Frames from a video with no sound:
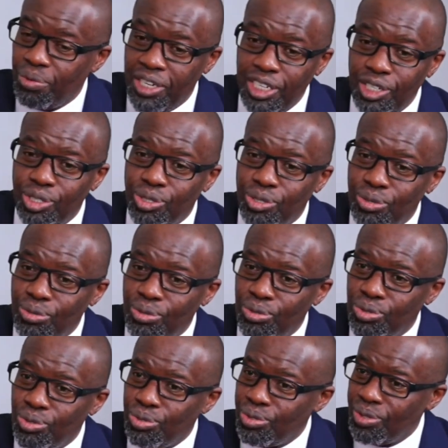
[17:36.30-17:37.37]
We need
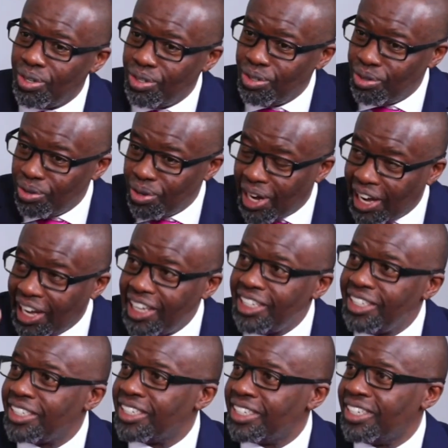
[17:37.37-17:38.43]
to,
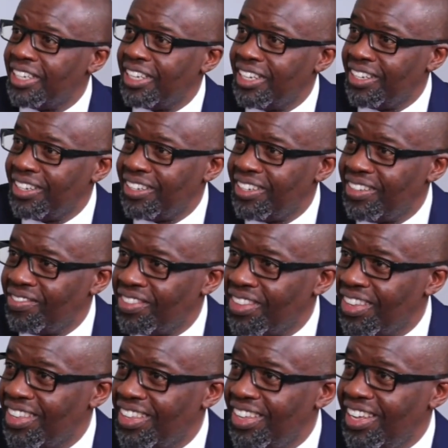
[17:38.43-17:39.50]
cleanse
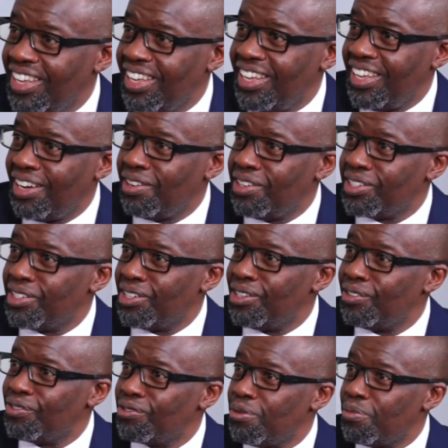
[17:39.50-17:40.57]

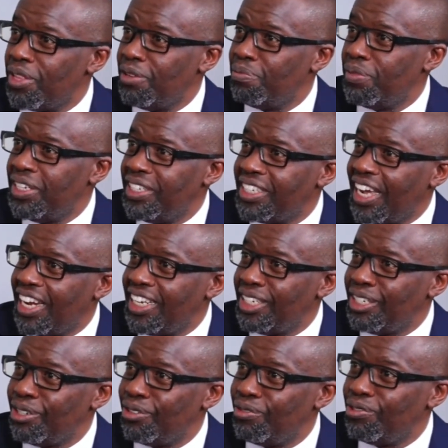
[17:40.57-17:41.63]
ourselves from the
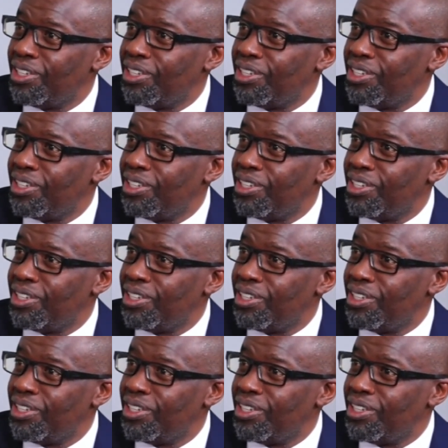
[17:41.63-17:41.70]
mentality